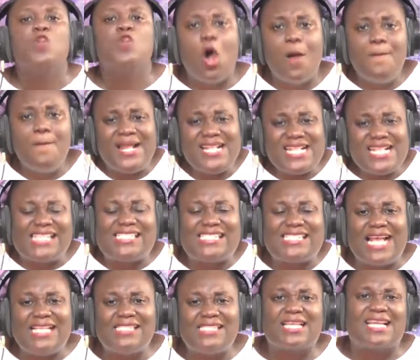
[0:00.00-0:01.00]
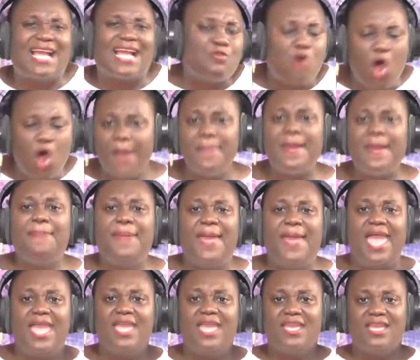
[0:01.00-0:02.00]
obey your sassy can
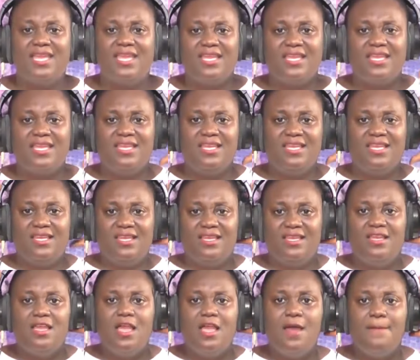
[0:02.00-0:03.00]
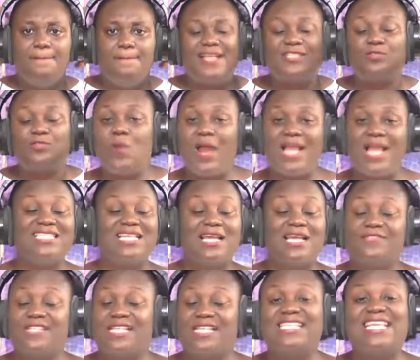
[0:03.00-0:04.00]
overpay. But right
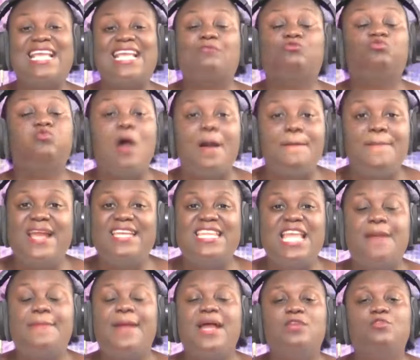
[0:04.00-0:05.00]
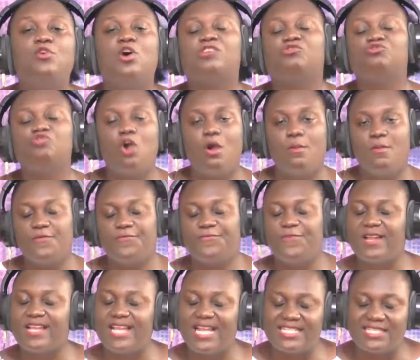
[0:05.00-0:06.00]
after, say a true body, a man was you, won't
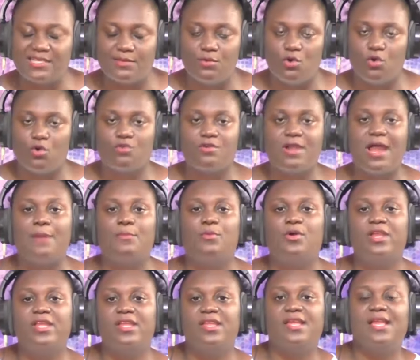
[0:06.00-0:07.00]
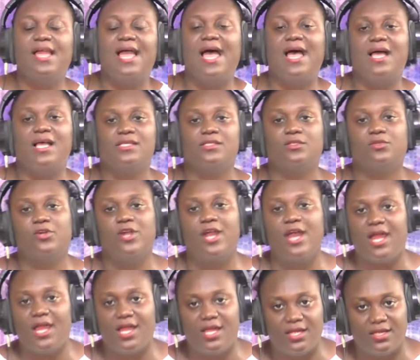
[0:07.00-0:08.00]
forget a more grammar,
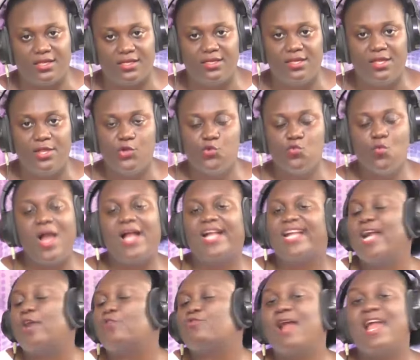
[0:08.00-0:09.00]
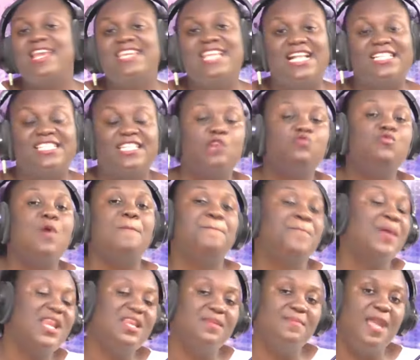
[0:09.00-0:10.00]
angra. Wa kakra dia chen wa
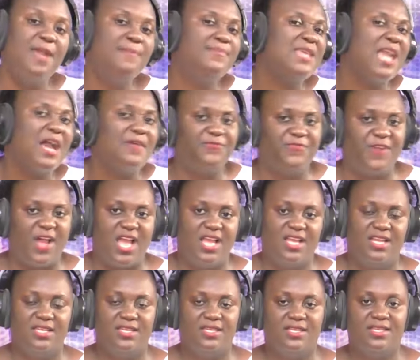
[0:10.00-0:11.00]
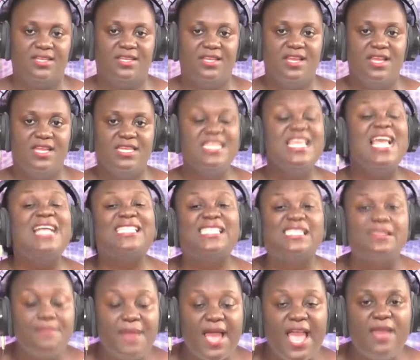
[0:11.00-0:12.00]
pele be bia fa
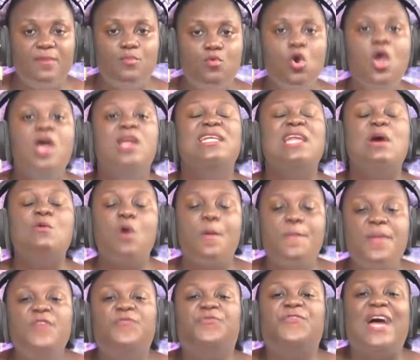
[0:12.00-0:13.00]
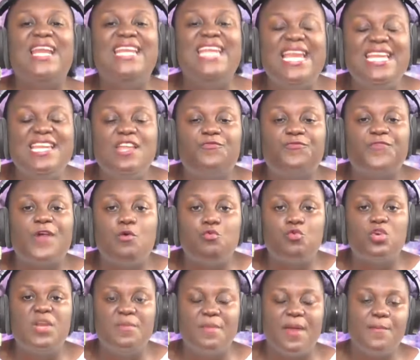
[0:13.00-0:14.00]
yet memu na wo be fa nani fa
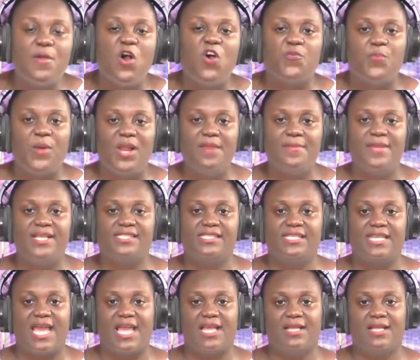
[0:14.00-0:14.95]
hu ni member of parliament da